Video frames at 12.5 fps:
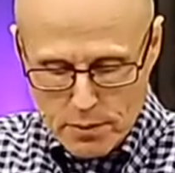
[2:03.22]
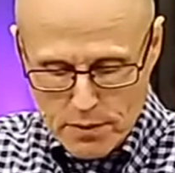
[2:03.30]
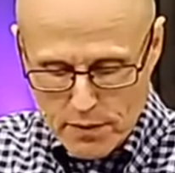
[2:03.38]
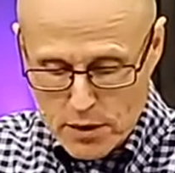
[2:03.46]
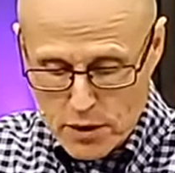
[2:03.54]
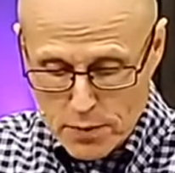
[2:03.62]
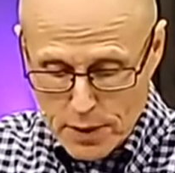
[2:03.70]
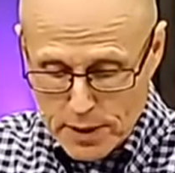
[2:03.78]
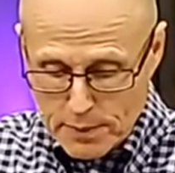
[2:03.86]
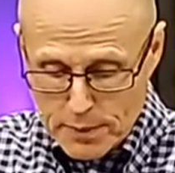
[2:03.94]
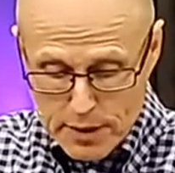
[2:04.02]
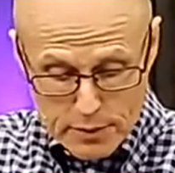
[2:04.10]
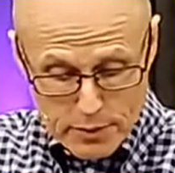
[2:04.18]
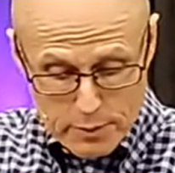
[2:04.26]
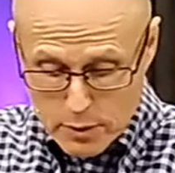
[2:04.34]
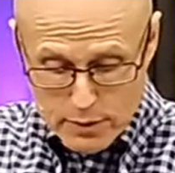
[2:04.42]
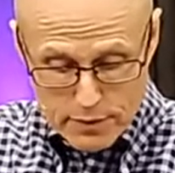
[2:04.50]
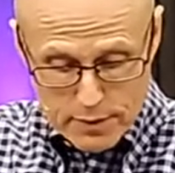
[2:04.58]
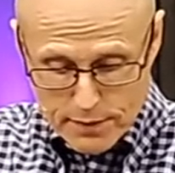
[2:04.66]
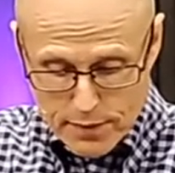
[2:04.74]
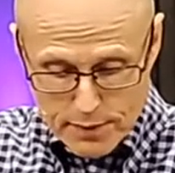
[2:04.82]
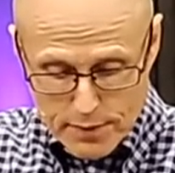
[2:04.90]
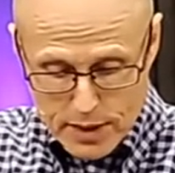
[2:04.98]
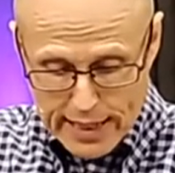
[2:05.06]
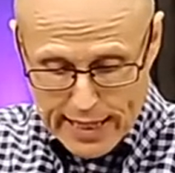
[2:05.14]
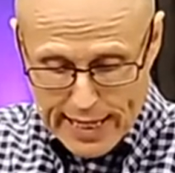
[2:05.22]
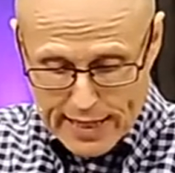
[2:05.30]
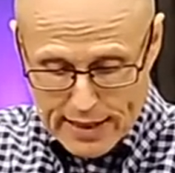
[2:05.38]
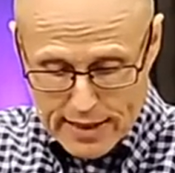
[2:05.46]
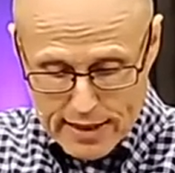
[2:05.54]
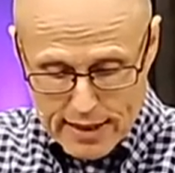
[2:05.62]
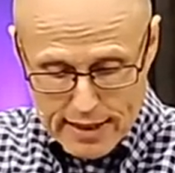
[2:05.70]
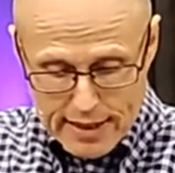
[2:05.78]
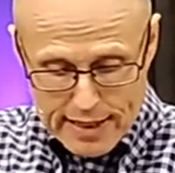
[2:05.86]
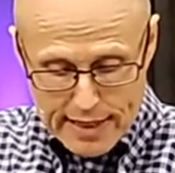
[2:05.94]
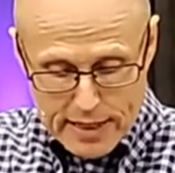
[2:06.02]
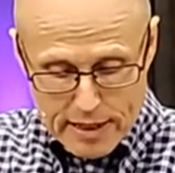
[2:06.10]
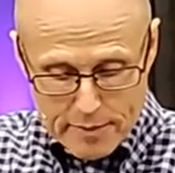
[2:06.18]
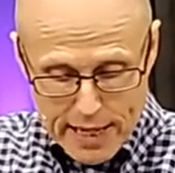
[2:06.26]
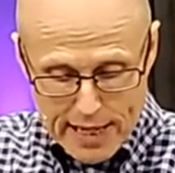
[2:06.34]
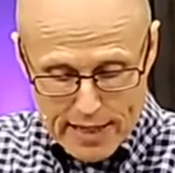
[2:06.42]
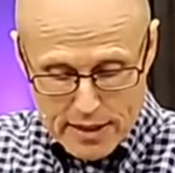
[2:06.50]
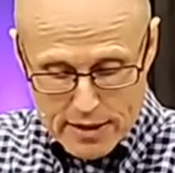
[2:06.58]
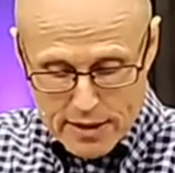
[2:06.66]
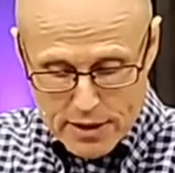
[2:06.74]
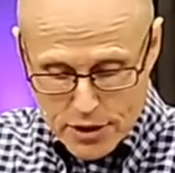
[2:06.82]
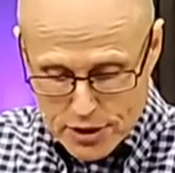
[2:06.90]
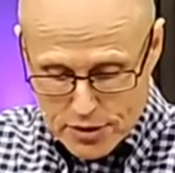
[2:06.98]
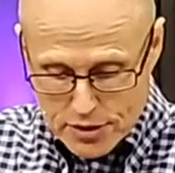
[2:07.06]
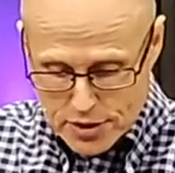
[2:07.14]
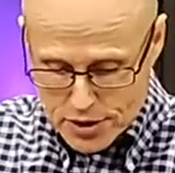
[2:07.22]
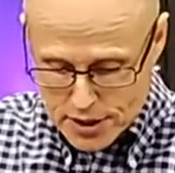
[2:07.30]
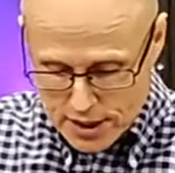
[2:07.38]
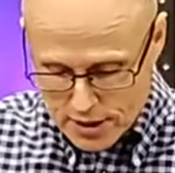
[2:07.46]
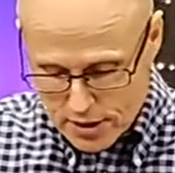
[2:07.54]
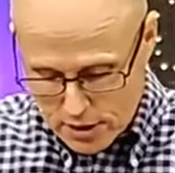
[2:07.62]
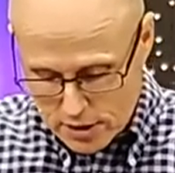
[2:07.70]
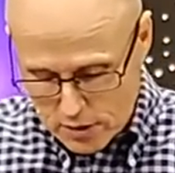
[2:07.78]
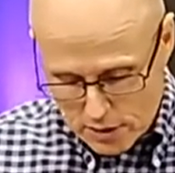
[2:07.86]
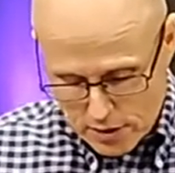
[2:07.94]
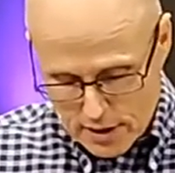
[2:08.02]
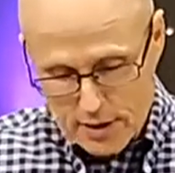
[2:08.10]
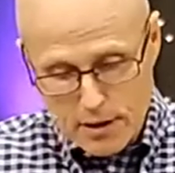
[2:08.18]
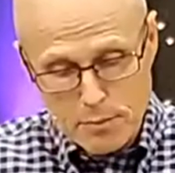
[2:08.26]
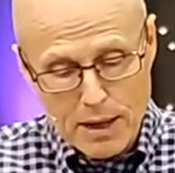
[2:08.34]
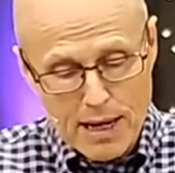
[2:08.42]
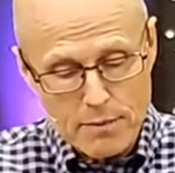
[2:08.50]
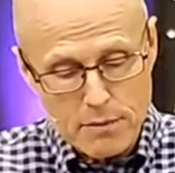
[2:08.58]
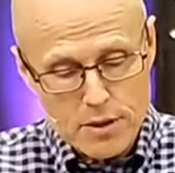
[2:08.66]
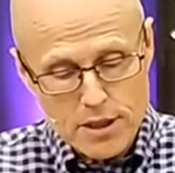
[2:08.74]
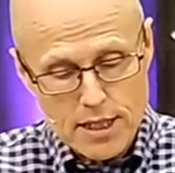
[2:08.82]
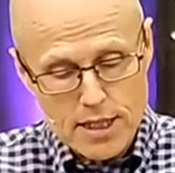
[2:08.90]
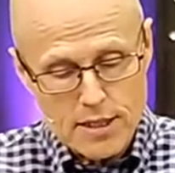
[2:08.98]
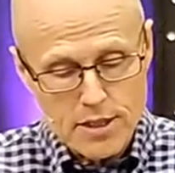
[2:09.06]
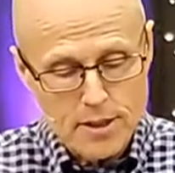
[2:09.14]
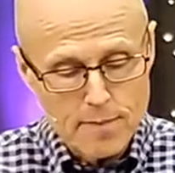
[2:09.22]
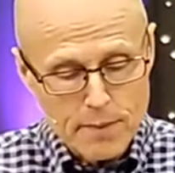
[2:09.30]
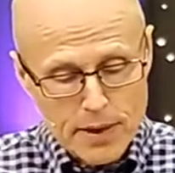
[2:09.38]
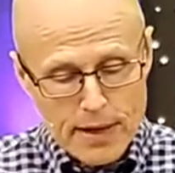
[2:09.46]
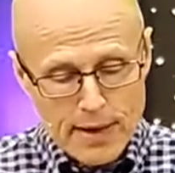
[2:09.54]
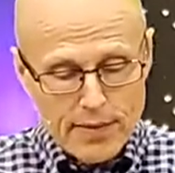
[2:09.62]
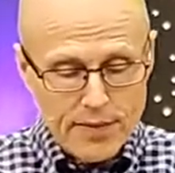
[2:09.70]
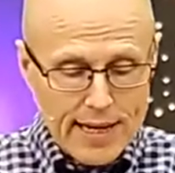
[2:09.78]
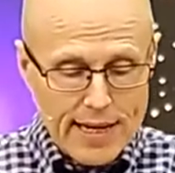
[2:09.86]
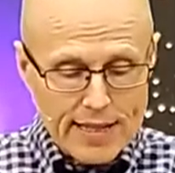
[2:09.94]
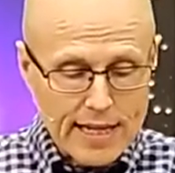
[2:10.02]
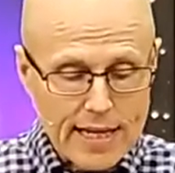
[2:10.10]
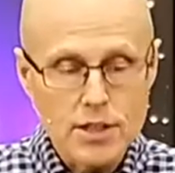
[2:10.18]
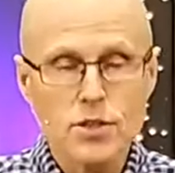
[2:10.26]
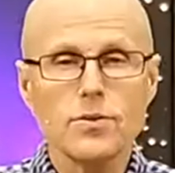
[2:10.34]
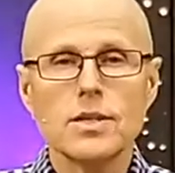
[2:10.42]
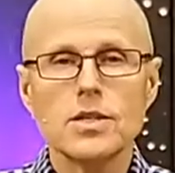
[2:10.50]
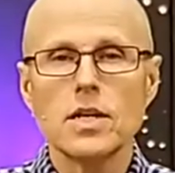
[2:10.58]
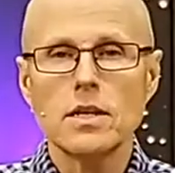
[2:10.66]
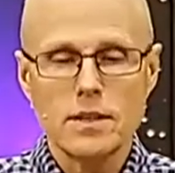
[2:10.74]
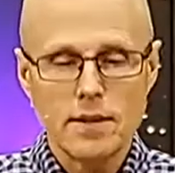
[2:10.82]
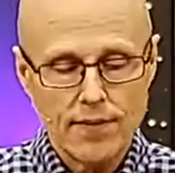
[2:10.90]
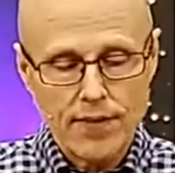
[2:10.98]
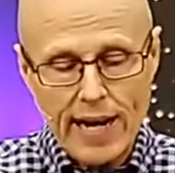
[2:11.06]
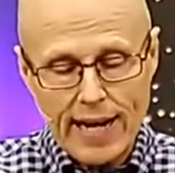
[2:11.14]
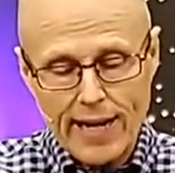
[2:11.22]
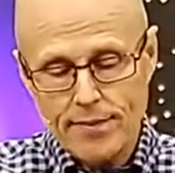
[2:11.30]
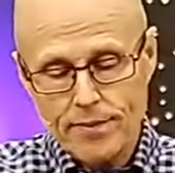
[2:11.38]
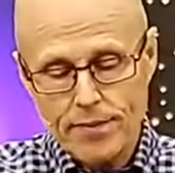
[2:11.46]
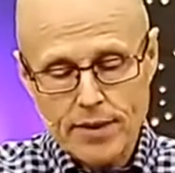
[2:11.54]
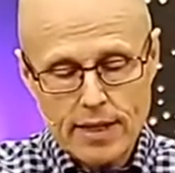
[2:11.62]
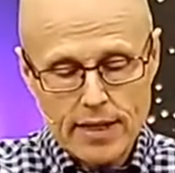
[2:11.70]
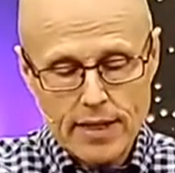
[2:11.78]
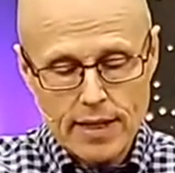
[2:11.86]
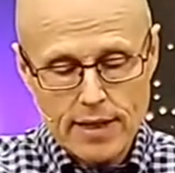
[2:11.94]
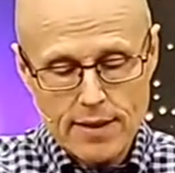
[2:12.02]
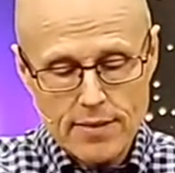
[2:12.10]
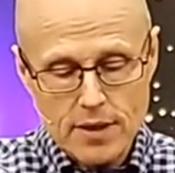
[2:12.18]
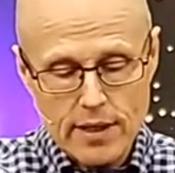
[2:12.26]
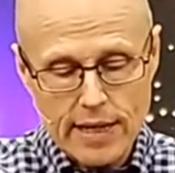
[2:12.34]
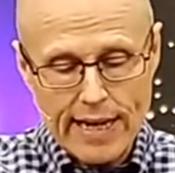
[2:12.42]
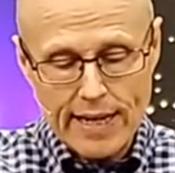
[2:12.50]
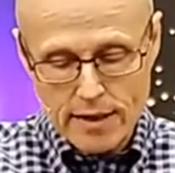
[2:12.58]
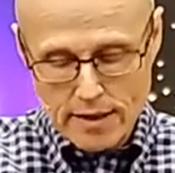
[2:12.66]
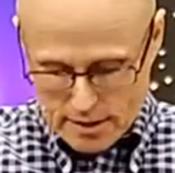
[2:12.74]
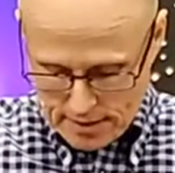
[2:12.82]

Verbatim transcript: perverse people. He removed them from the land, and he commanded that Judah seek the Lord. And the Bible says that as a result of that, the, uh, the land